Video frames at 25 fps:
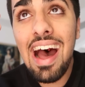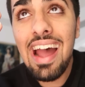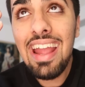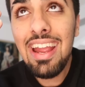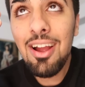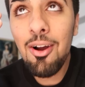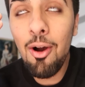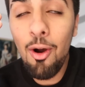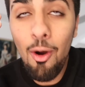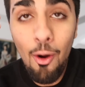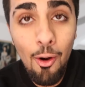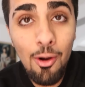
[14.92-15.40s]

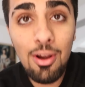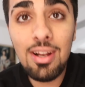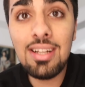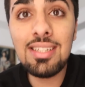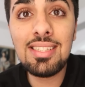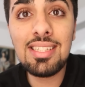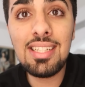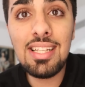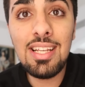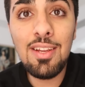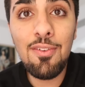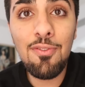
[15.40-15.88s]
I
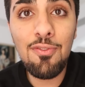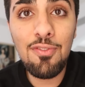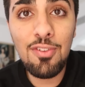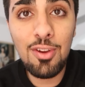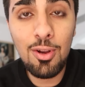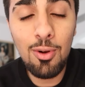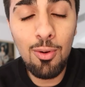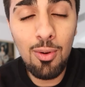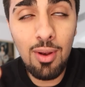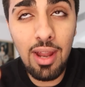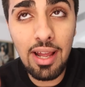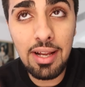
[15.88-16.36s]
honestly
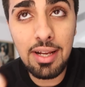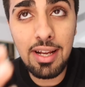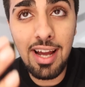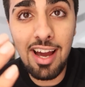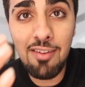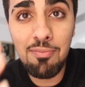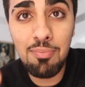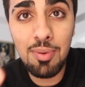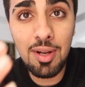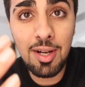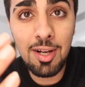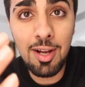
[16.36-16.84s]
feel like
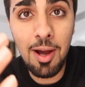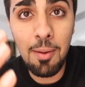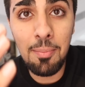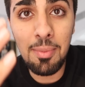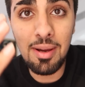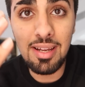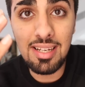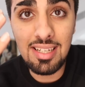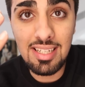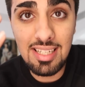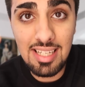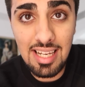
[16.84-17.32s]
I've become
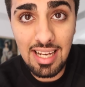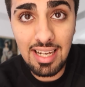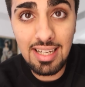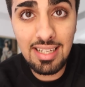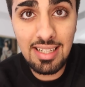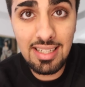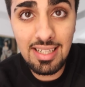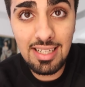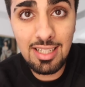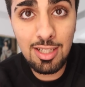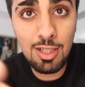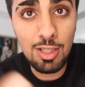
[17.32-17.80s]

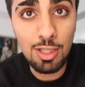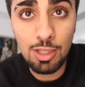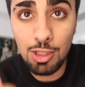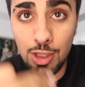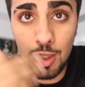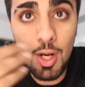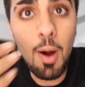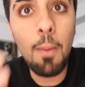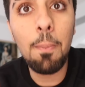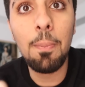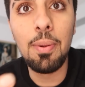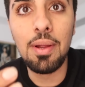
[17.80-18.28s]
addicted to
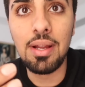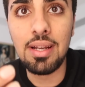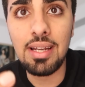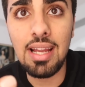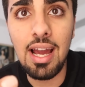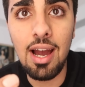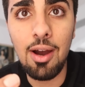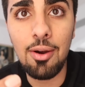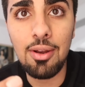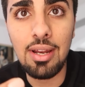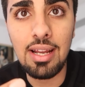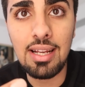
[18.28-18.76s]
shopping
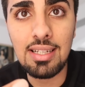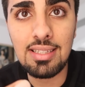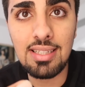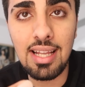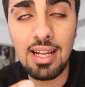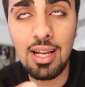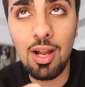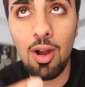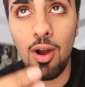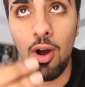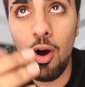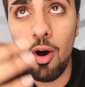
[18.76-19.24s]
nowadays.
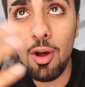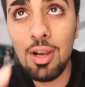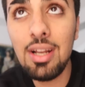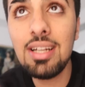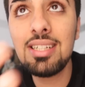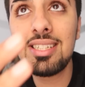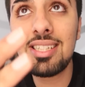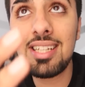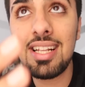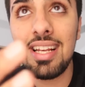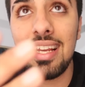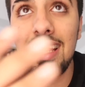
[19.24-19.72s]
Like
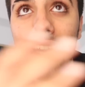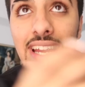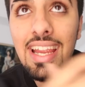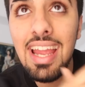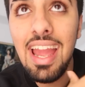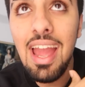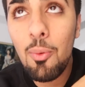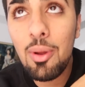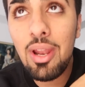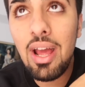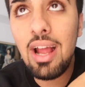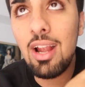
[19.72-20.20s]

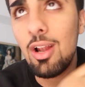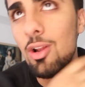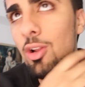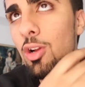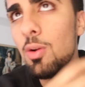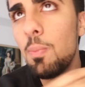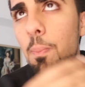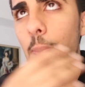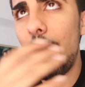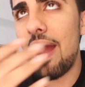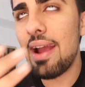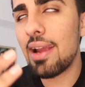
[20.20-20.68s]
honestly, when I
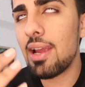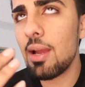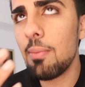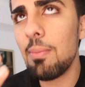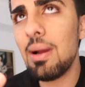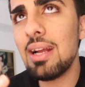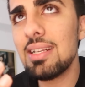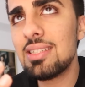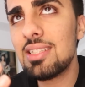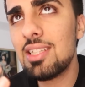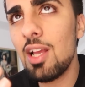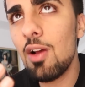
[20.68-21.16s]
look back at
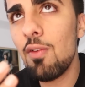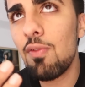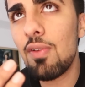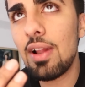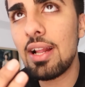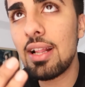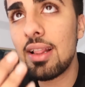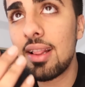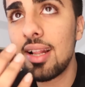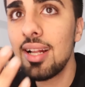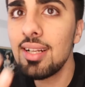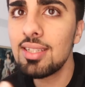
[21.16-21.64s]
myself,
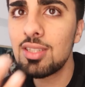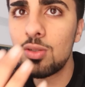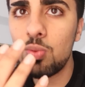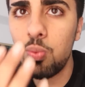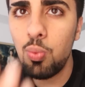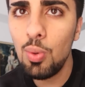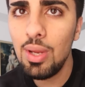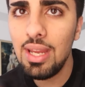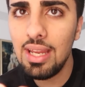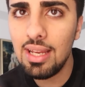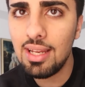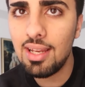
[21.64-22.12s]
like this
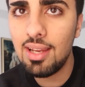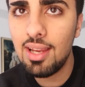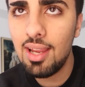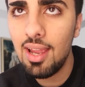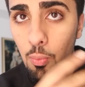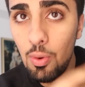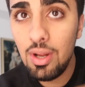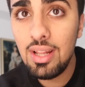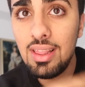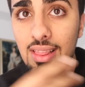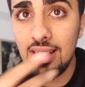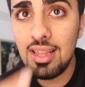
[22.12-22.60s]
week
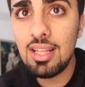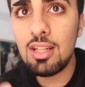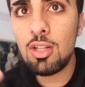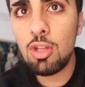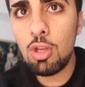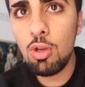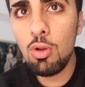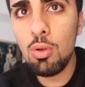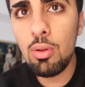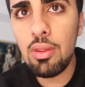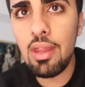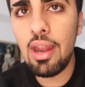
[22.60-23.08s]
with the
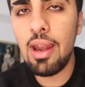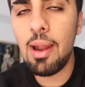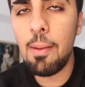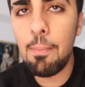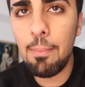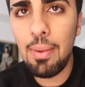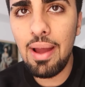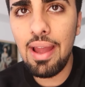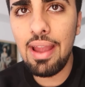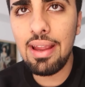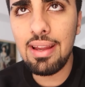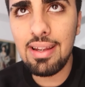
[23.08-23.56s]
two that
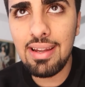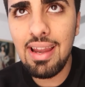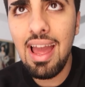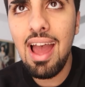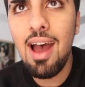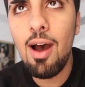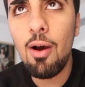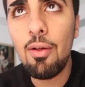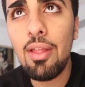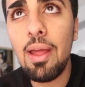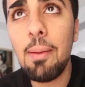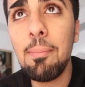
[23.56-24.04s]
I'm buying
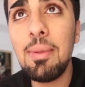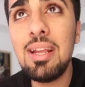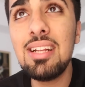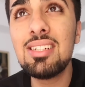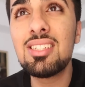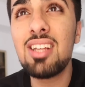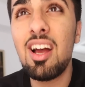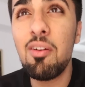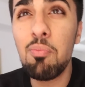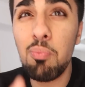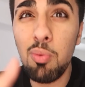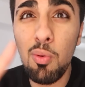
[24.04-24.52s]
now, that
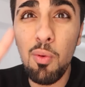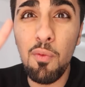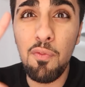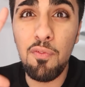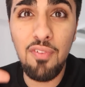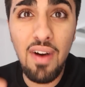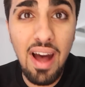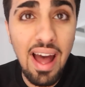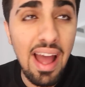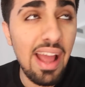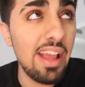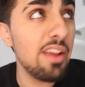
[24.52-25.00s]
means I've bought
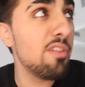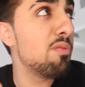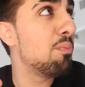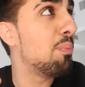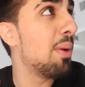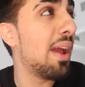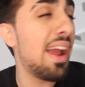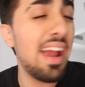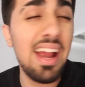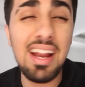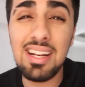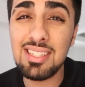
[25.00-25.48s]
five
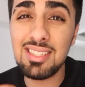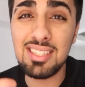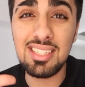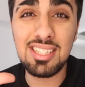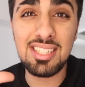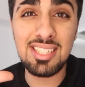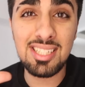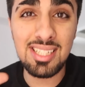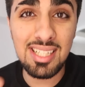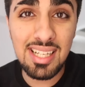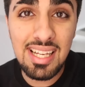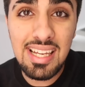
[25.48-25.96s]
pairs of
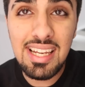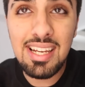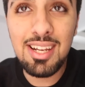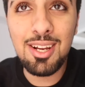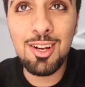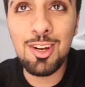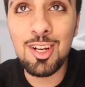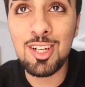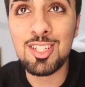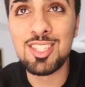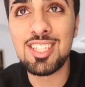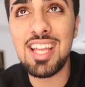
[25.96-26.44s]

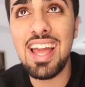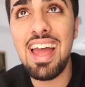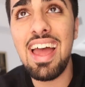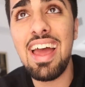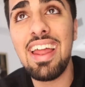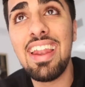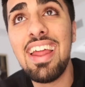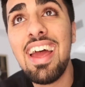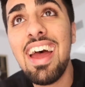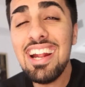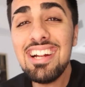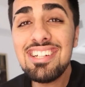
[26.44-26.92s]
sneakers
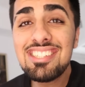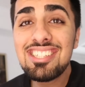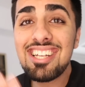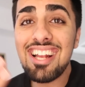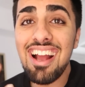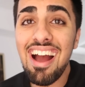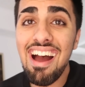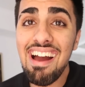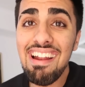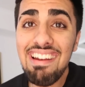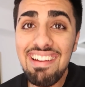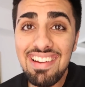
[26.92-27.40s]
and it's
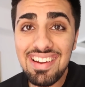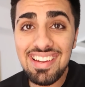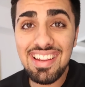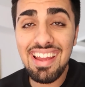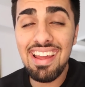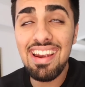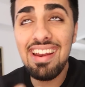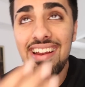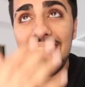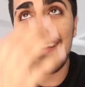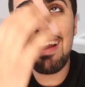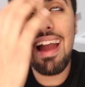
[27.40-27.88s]
kind of
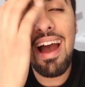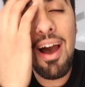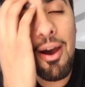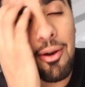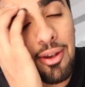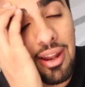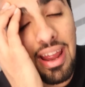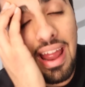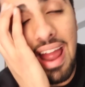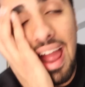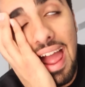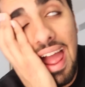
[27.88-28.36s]
getting
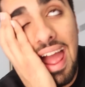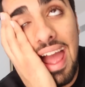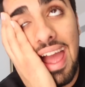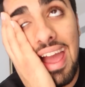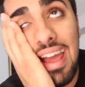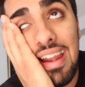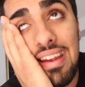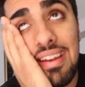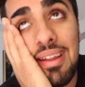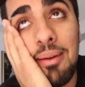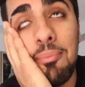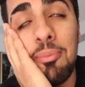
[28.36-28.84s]
out of
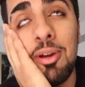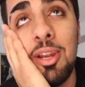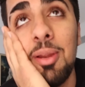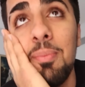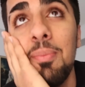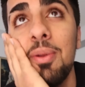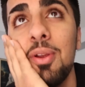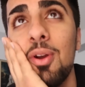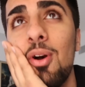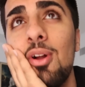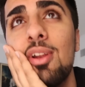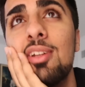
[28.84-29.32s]
hand, I'm going to
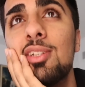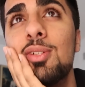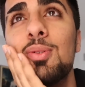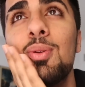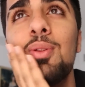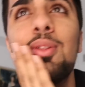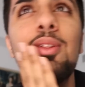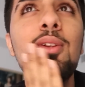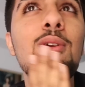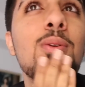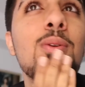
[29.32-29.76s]
be honest with